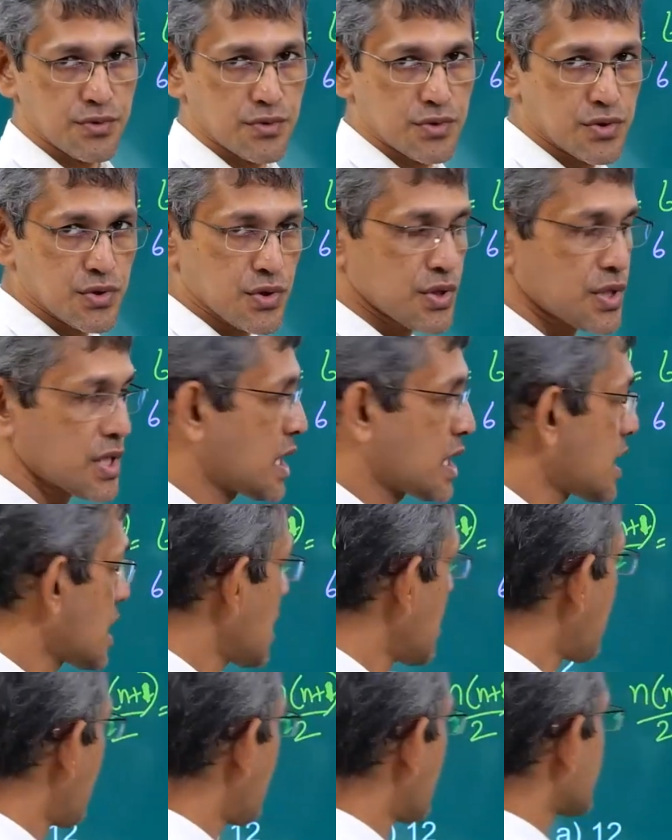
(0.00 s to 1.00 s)
So you
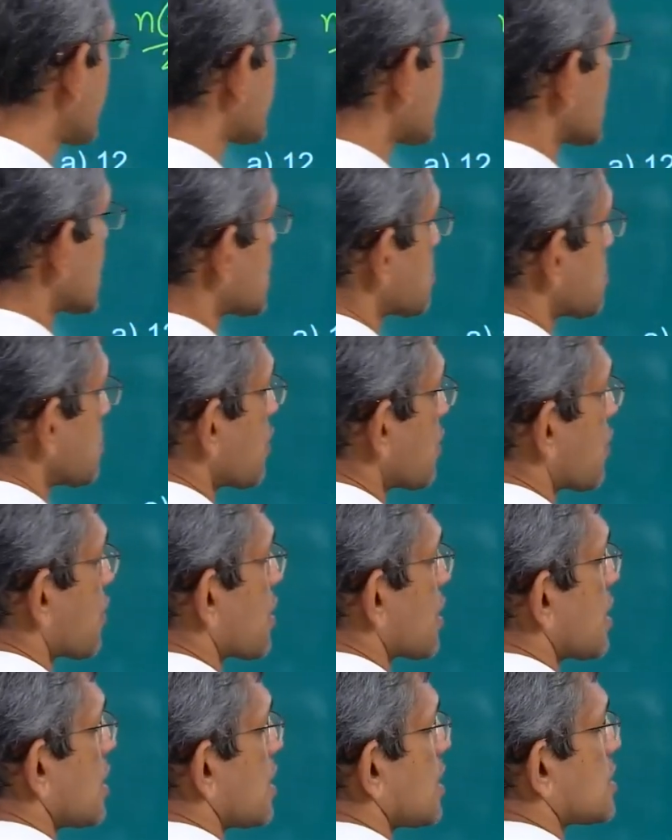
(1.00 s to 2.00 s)
get 6
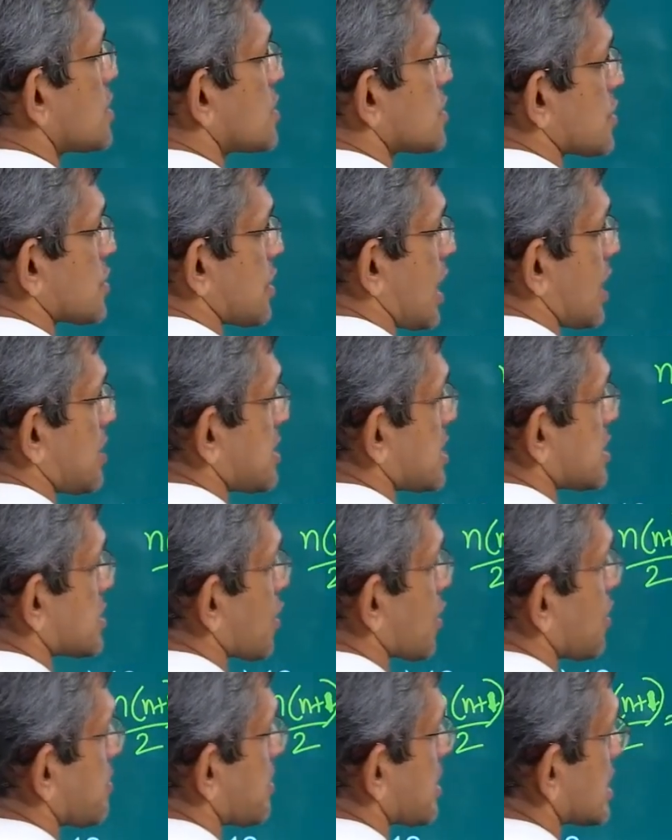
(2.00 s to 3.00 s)
more. That means
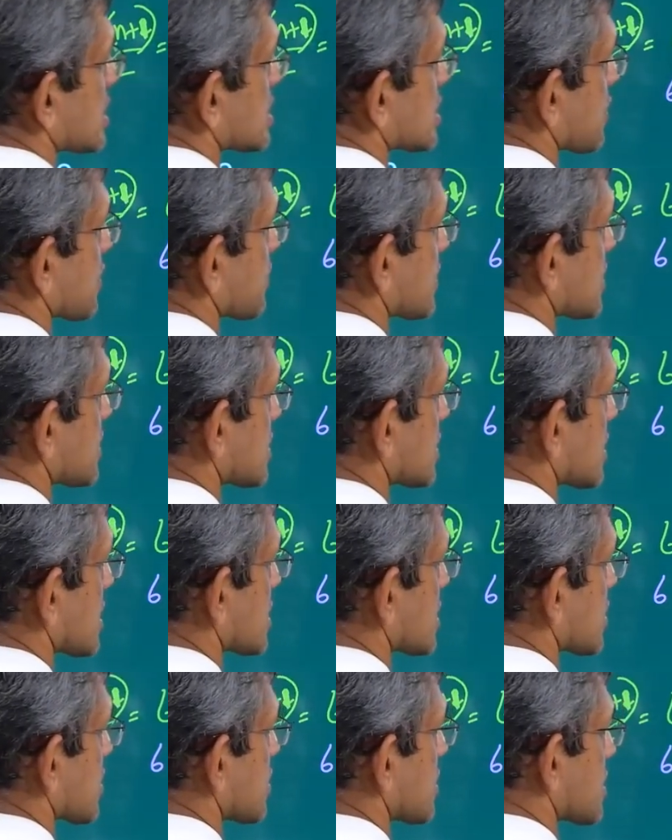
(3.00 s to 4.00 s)
combination of this
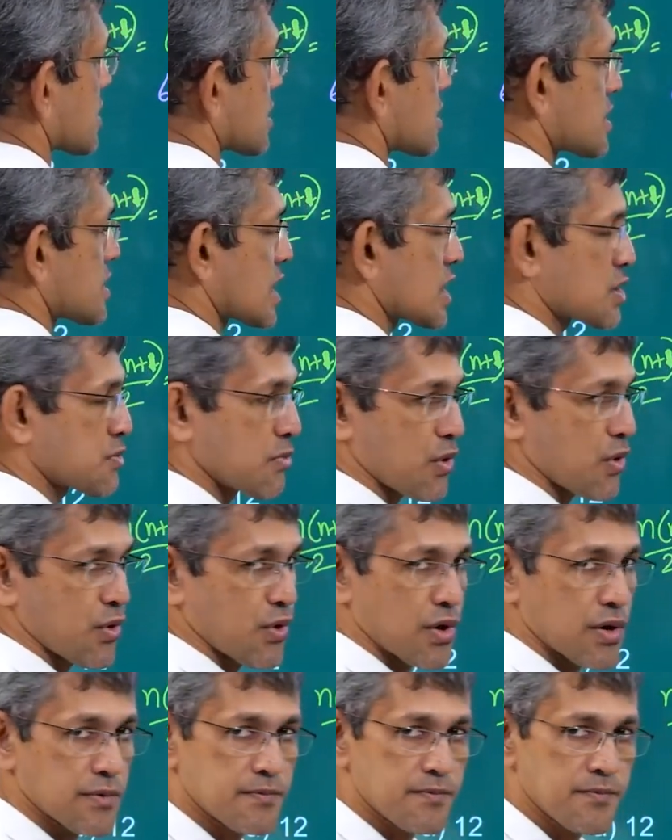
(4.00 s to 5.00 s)
is 6
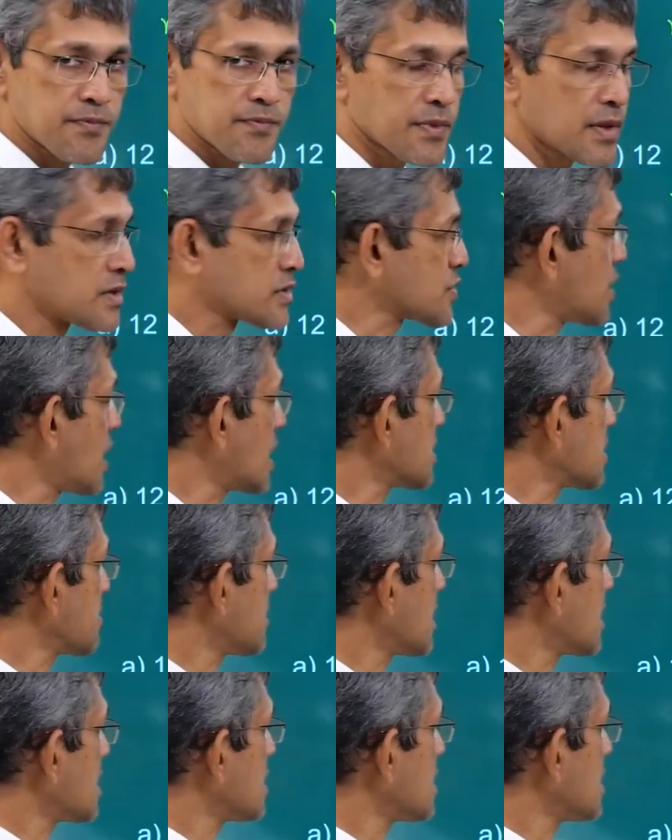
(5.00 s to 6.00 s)
more. So
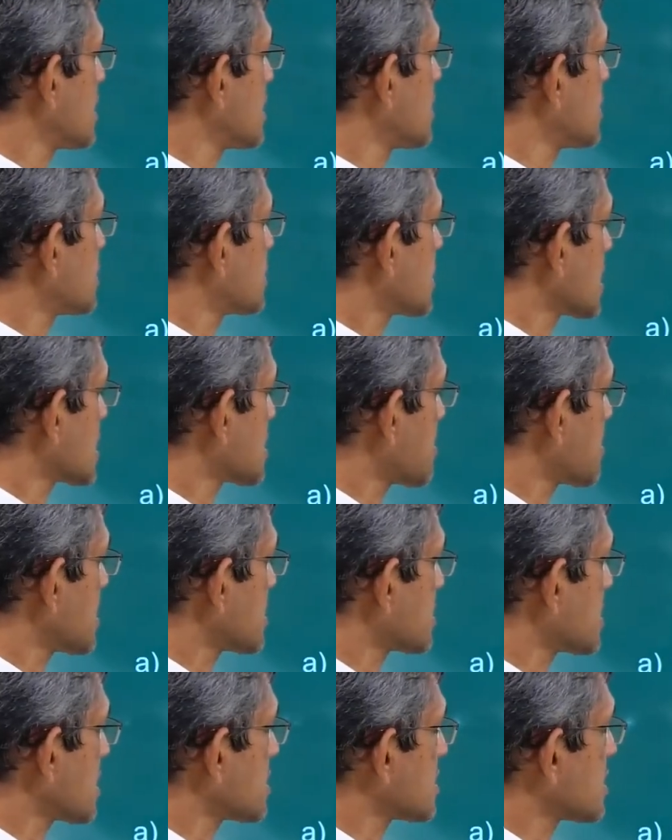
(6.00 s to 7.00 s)
ultimately 6
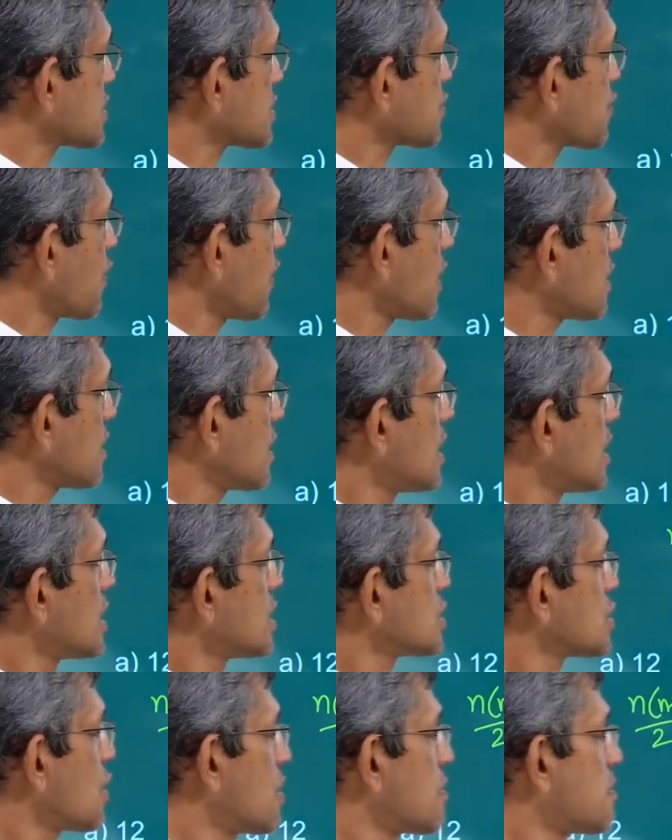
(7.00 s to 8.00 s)
plus 6 is 12.
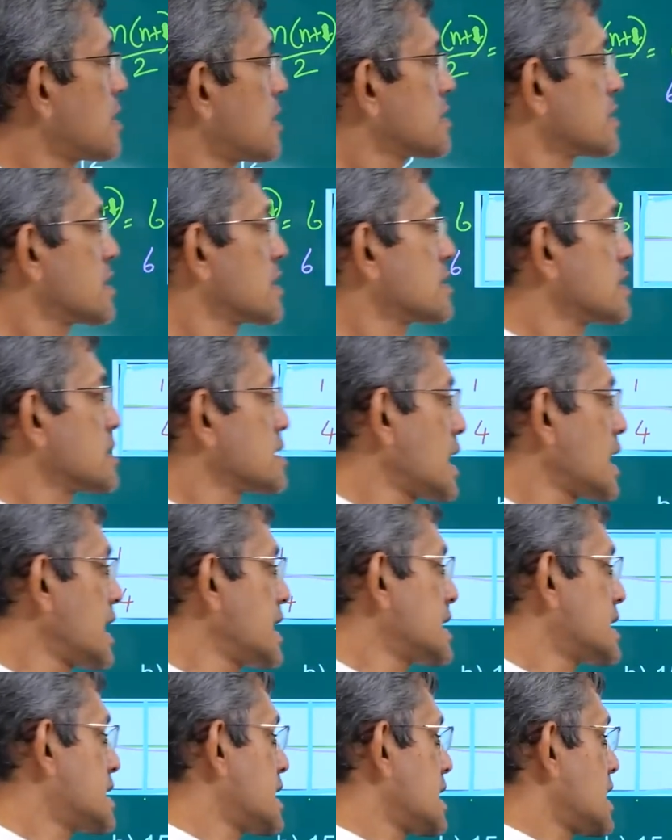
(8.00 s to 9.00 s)
12 plus 6 is
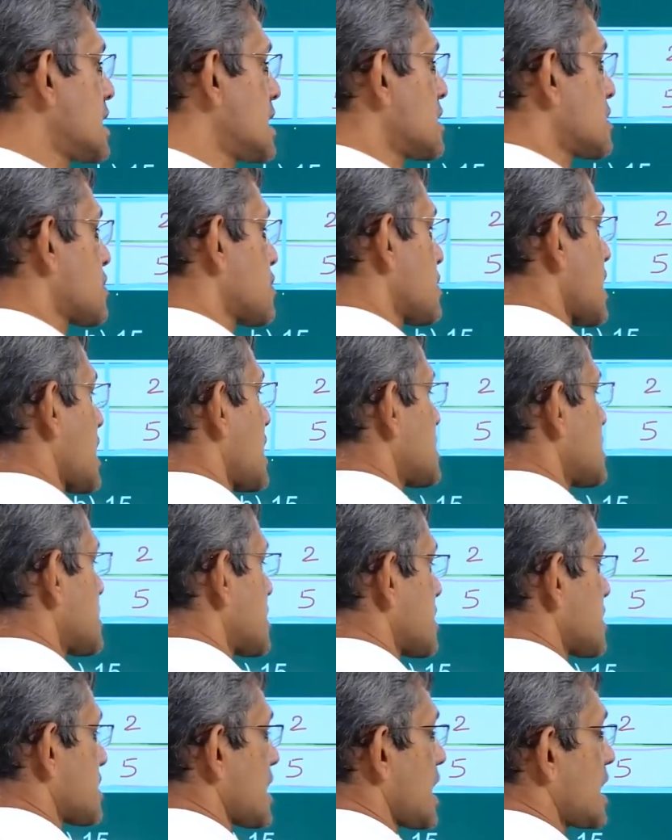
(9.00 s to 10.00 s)
18. So the
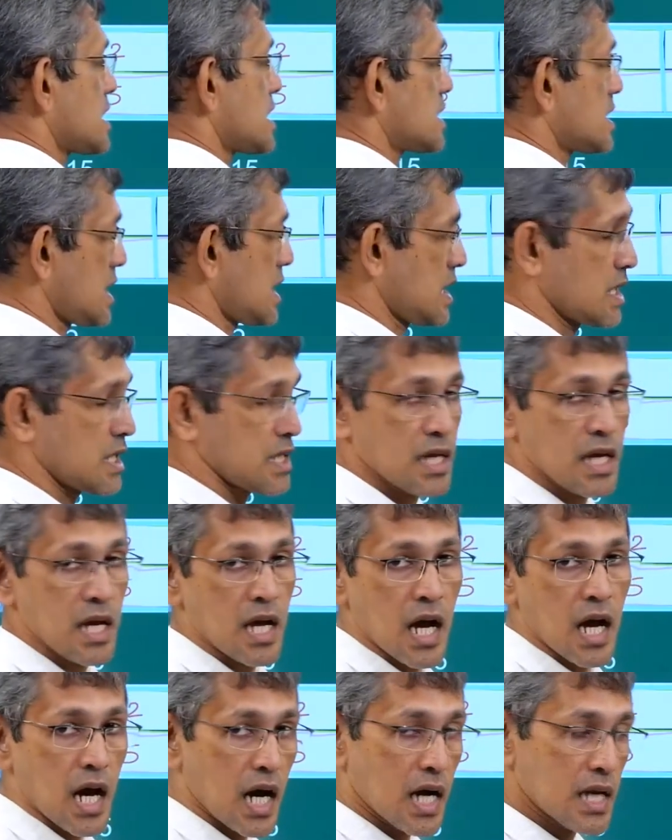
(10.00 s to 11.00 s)
answer is 18.
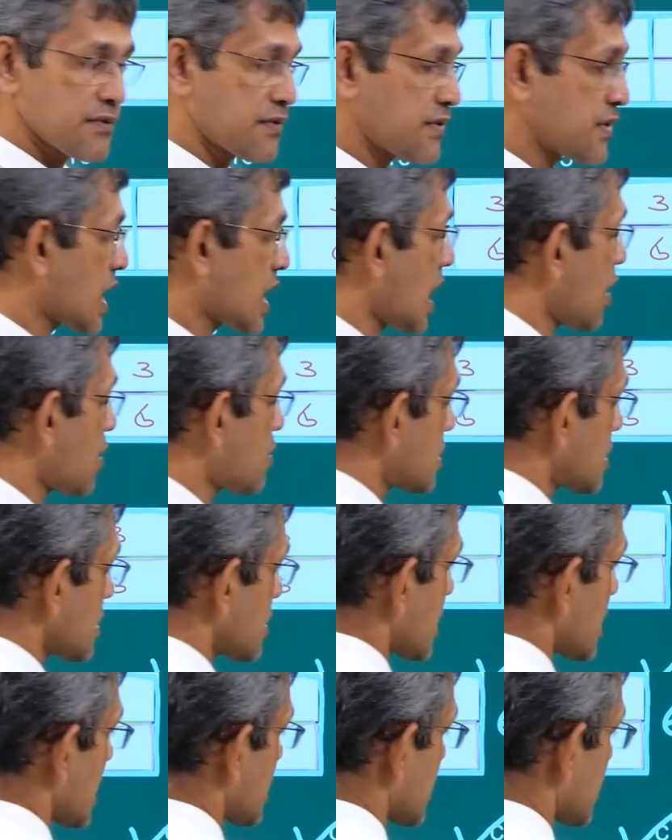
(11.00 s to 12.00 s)
And if you count,
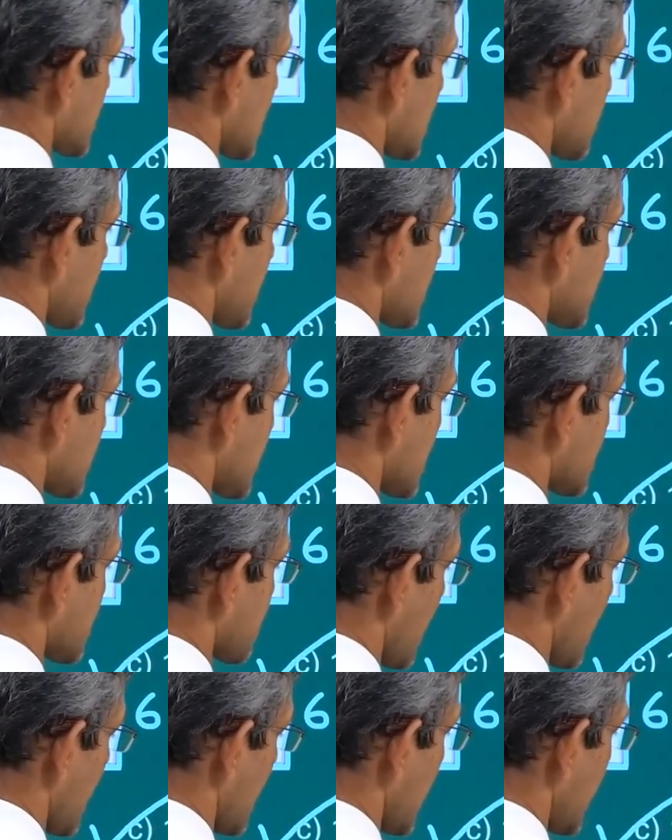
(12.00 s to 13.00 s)
you get the same answer as
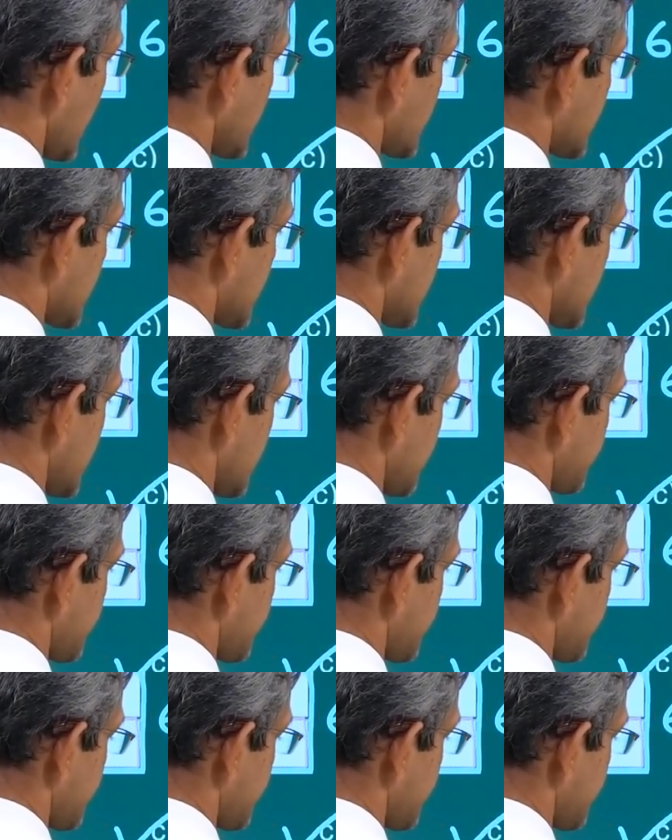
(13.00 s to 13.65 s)
well, 18.